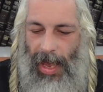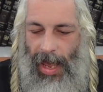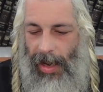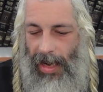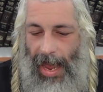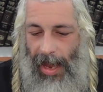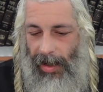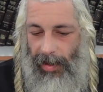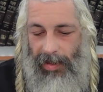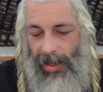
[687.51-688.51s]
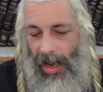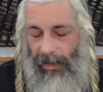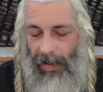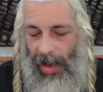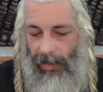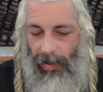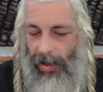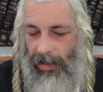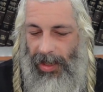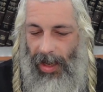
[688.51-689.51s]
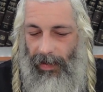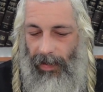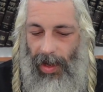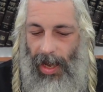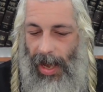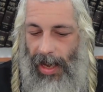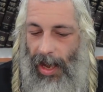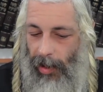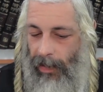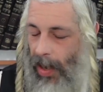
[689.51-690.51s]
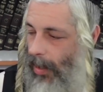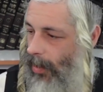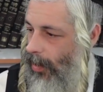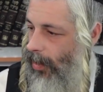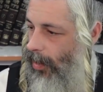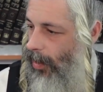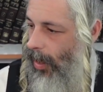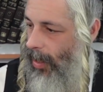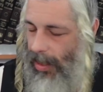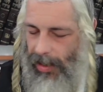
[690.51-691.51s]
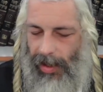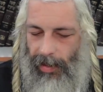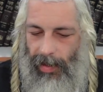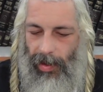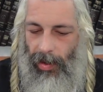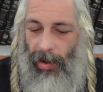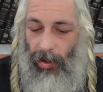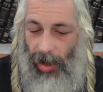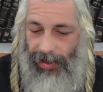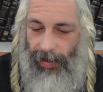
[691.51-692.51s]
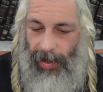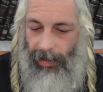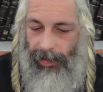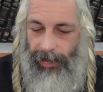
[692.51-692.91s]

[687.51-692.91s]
and Adam did not find for himself a helpmate against him, or across from him.